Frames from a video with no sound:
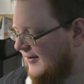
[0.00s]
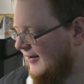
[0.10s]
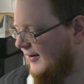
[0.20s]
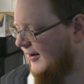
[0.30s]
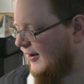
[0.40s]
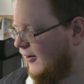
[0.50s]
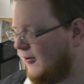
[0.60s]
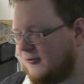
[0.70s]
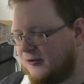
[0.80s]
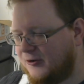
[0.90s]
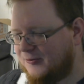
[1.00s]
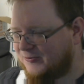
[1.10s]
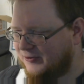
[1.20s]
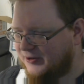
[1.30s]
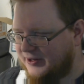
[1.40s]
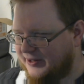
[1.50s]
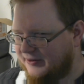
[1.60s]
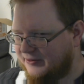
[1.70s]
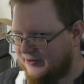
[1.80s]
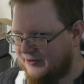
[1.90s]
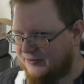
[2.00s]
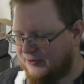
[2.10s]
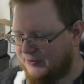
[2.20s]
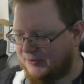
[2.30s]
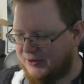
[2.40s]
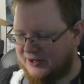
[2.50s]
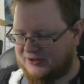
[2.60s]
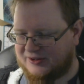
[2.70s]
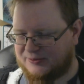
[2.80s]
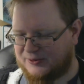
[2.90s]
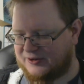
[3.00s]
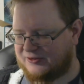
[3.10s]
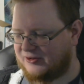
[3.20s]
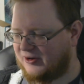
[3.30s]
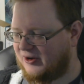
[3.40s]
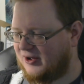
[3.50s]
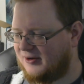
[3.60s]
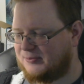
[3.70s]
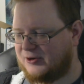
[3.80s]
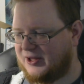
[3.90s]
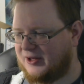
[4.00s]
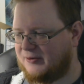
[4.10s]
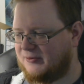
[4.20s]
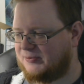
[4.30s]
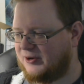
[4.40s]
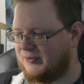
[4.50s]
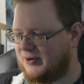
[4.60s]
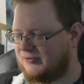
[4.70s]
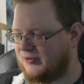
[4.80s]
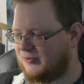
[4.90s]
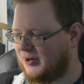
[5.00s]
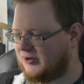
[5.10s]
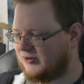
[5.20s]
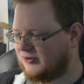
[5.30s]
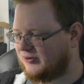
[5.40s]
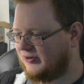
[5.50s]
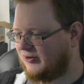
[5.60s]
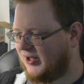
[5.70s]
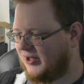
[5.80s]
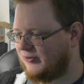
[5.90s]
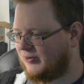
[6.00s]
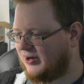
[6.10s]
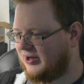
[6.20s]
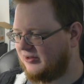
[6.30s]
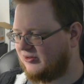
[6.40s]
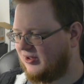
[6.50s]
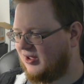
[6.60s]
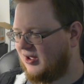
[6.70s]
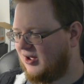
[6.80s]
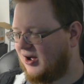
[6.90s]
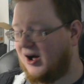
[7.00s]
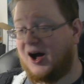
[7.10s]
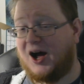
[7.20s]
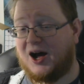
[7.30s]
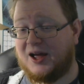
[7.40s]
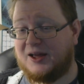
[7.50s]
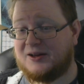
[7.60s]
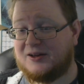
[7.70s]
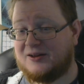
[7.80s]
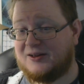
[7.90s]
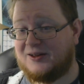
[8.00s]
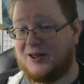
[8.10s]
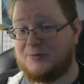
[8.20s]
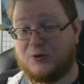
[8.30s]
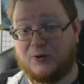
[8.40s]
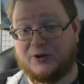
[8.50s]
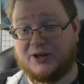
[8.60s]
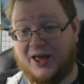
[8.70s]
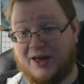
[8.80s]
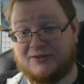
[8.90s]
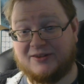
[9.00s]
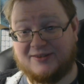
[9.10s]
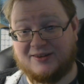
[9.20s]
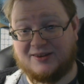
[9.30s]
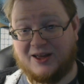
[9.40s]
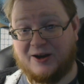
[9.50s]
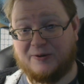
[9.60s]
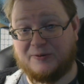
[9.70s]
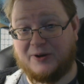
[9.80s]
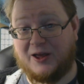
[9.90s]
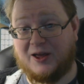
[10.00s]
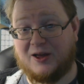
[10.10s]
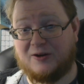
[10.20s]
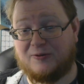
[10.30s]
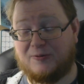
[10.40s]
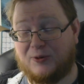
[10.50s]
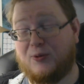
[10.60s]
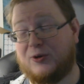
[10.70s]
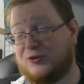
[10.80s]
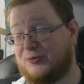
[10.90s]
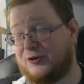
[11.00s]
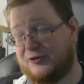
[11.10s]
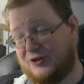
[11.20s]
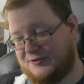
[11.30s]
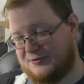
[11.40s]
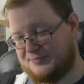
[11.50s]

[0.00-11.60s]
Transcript: Hopefully the filming process works pretty well for my tutorial. Otherwise, I'm going to have to sit down and record some more stuff,